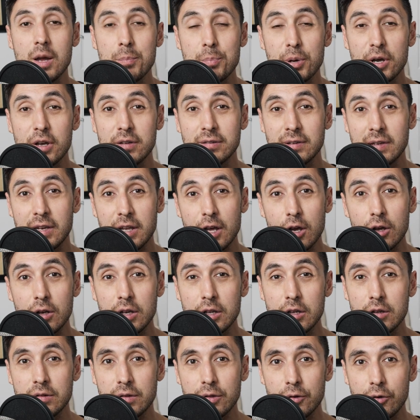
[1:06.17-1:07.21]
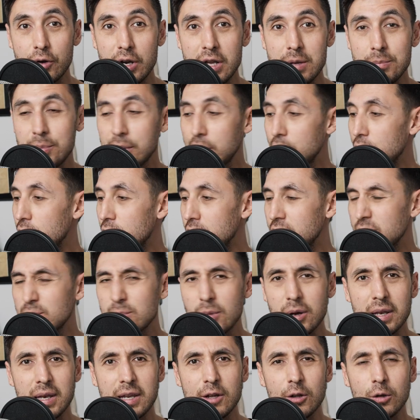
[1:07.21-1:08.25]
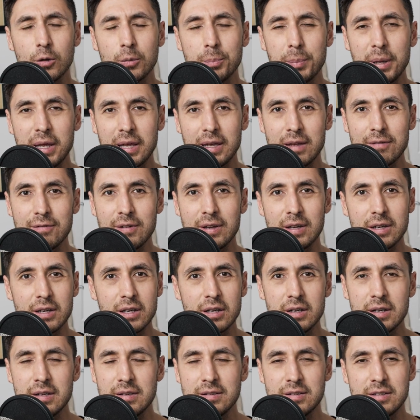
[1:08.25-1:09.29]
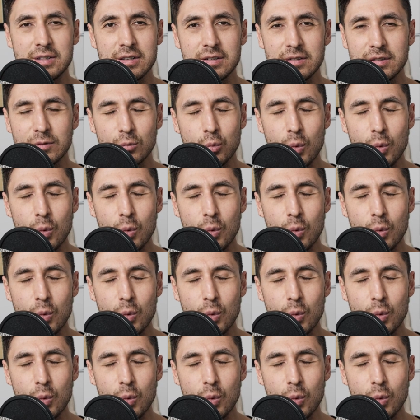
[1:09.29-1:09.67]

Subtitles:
personally only use 3 because my little pinky finger is just